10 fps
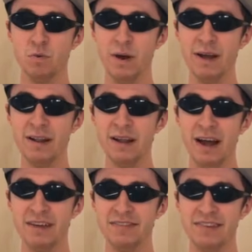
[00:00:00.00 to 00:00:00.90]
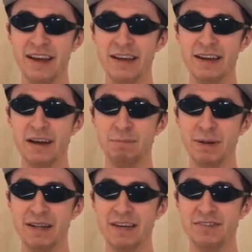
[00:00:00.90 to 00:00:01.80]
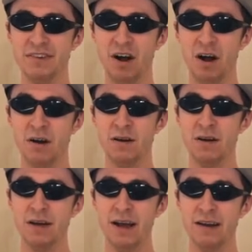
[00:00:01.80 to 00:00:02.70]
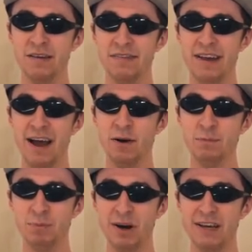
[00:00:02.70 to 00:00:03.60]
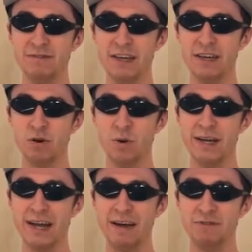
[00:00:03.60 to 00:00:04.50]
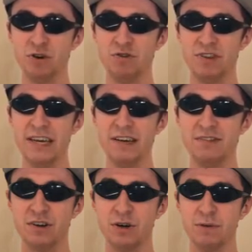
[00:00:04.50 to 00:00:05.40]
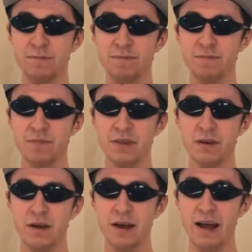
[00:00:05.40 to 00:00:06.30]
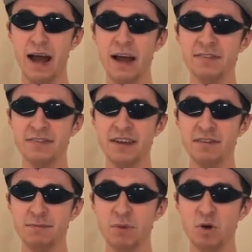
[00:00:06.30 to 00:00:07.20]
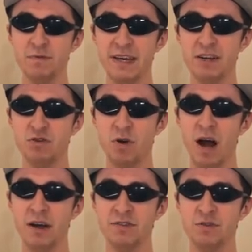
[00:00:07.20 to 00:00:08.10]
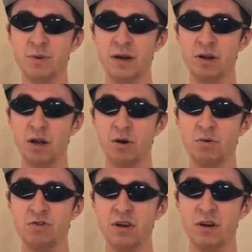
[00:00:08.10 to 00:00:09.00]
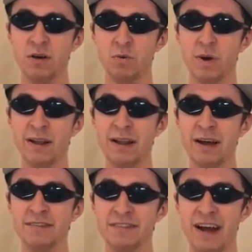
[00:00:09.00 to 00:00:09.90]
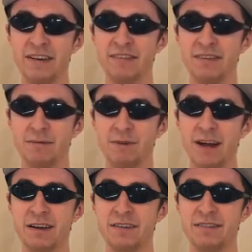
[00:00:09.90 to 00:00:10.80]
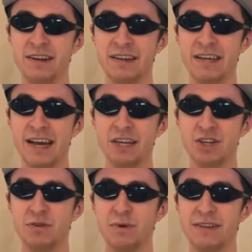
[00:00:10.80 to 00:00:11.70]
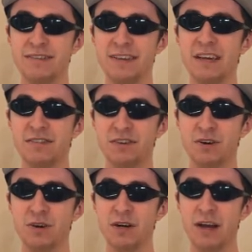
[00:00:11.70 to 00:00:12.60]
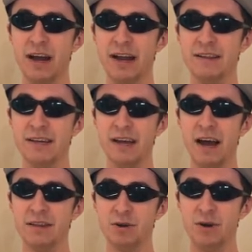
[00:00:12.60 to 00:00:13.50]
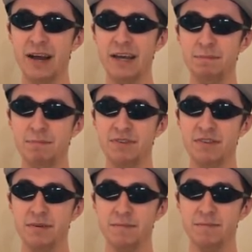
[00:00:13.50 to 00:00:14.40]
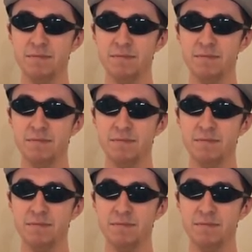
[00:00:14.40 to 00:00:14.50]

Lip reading: Will has taken a police car and is now bravely going after Caesar. As this movie draws to a close, Will has done some reconciliation with Caesar and the other apes.